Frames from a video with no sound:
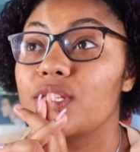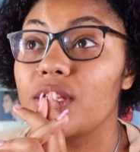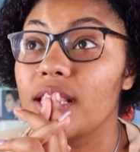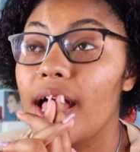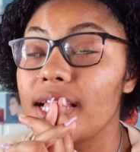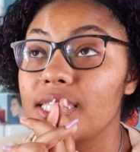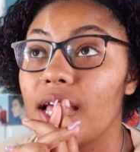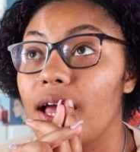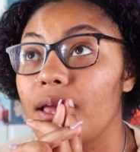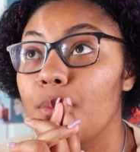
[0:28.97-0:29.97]
So the last
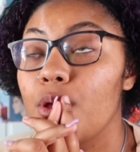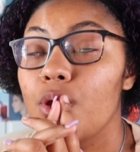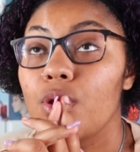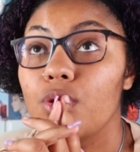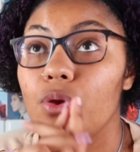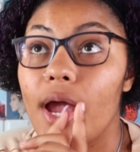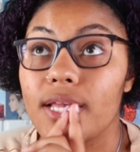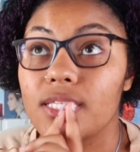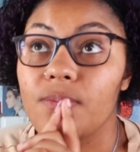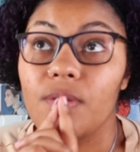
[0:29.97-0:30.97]
time you
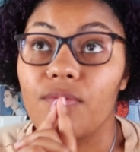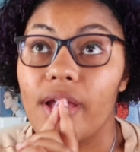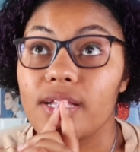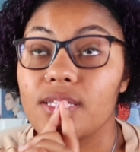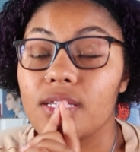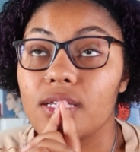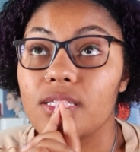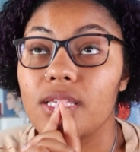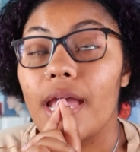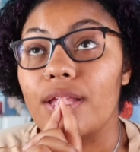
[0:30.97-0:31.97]
guys see me react to
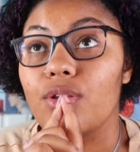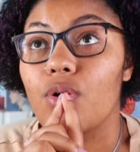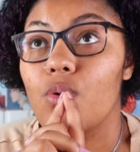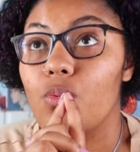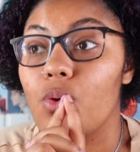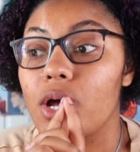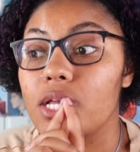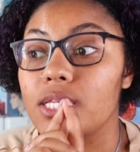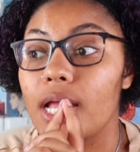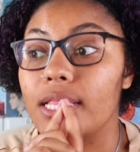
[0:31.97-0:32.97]
Daniel
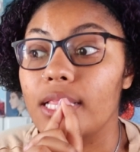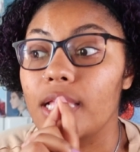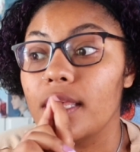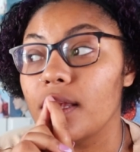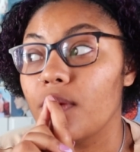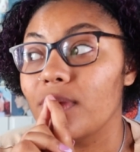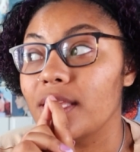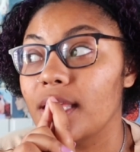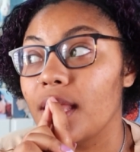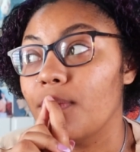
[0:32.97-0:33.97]
was, I think, when
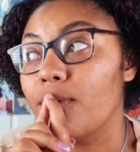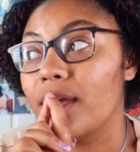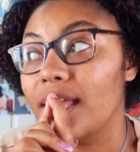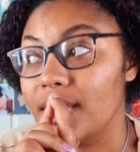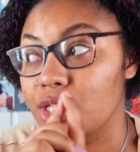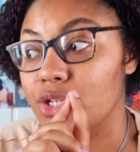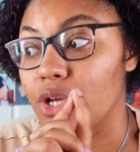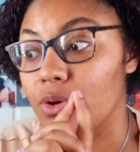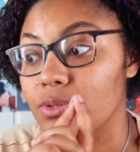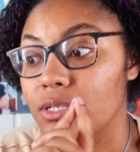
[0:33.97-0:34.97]
he came on
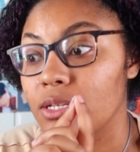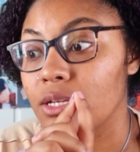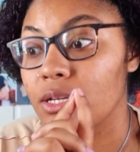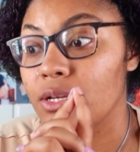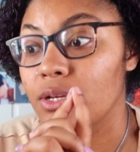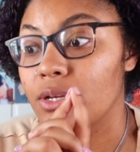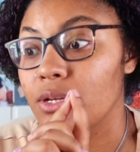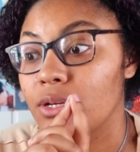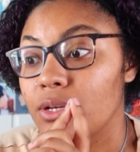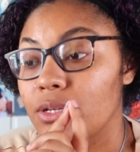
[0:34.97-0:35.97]
Antidote,
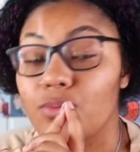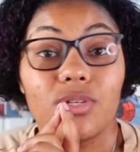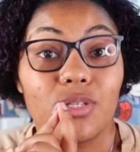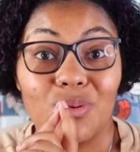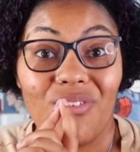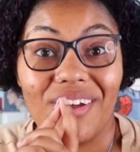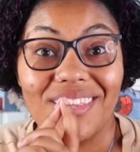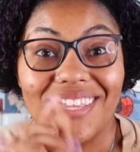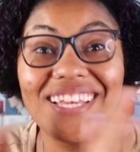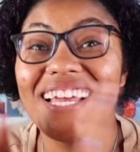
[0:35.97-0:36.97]
which is
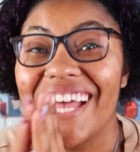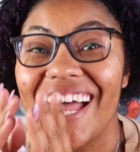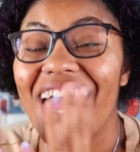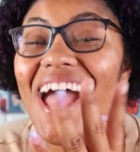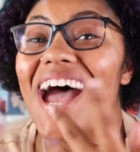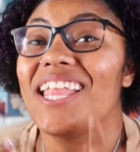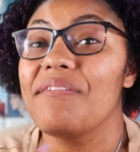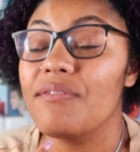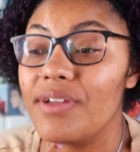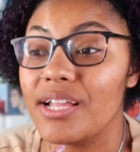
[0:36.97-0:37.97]
fun. I
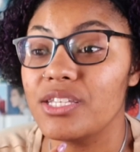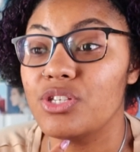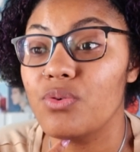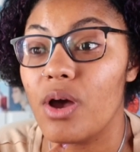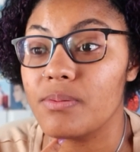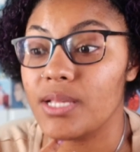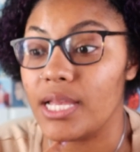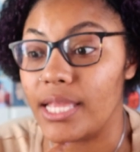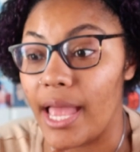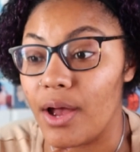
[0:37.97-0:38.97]
never reacted to
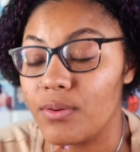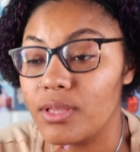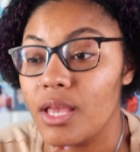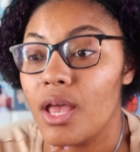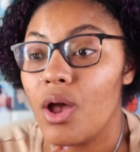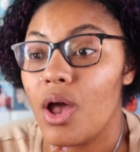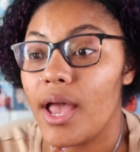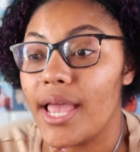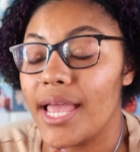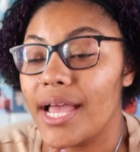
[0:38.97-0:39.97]
Upside Down,
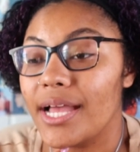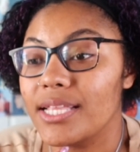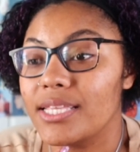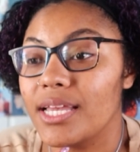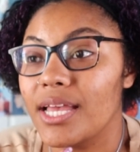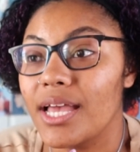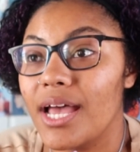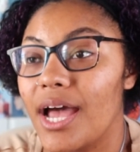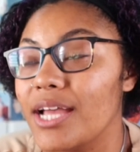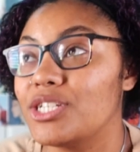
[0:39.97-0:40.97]
and
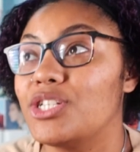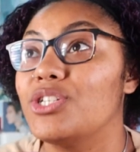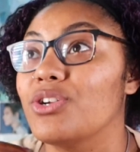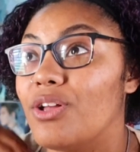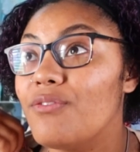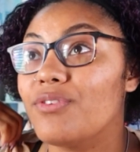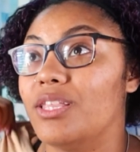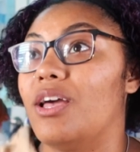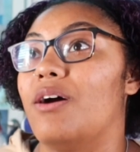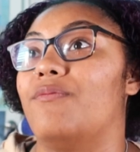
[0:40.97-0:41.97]
I should have
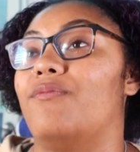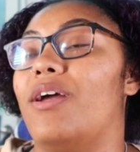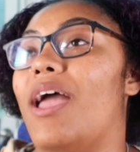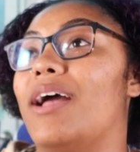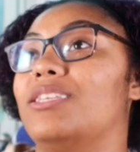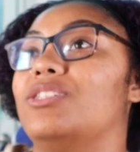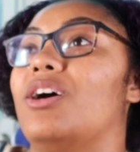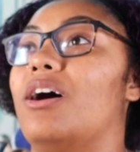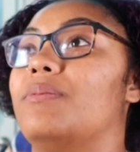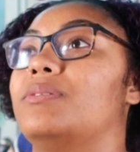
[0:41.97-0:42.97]
really reacted
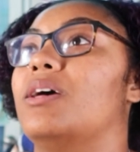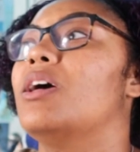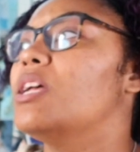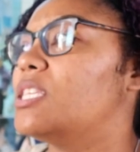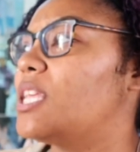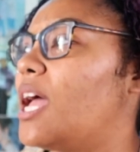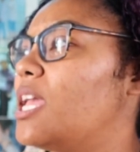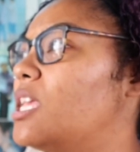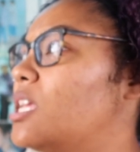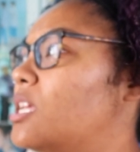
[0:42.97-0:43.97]
to Upside. Did
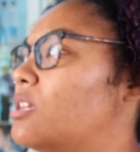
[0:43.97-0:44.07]
I